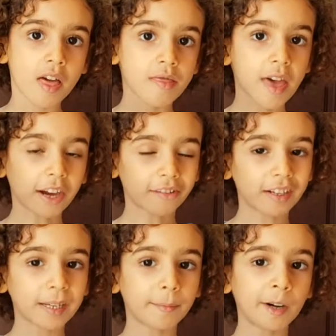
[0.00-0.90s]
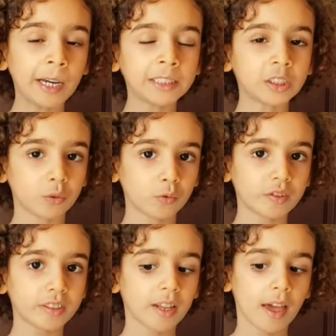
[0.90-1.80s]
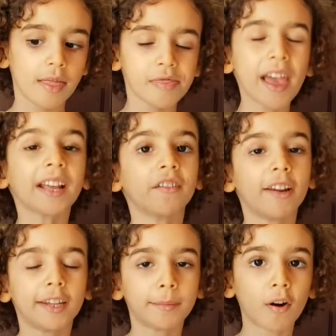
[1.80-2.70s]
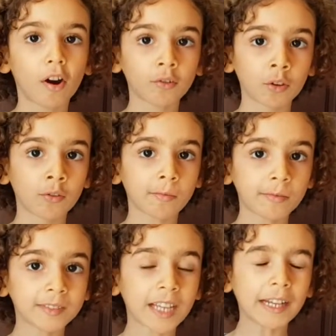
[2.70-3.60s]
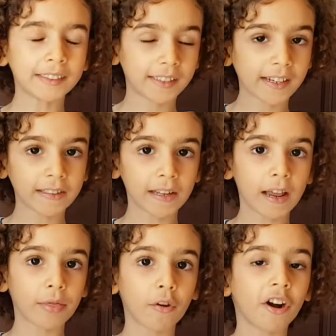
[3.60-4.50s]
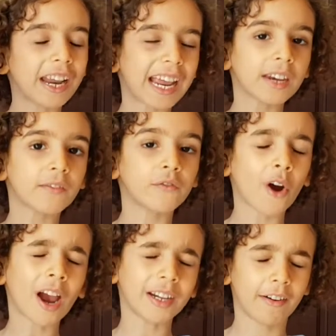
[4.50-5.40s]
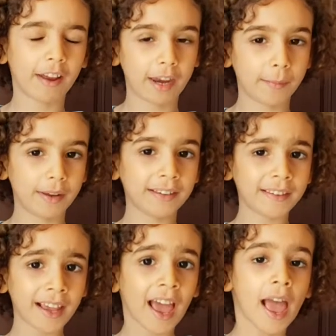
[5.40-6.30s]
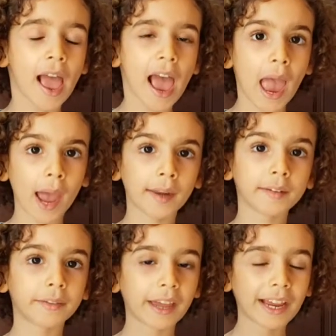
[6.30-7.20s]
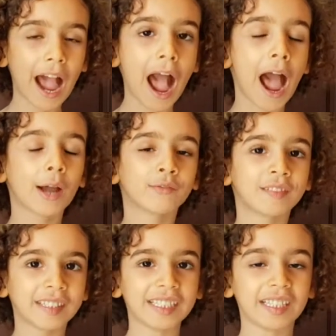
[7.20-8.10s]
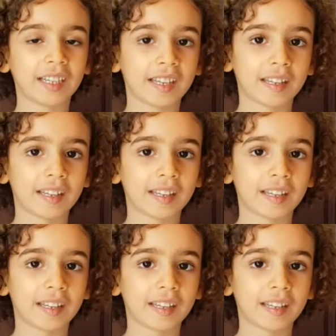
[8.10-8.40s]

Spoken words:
they reproduce, they respond to changes in their environment, and they have needs.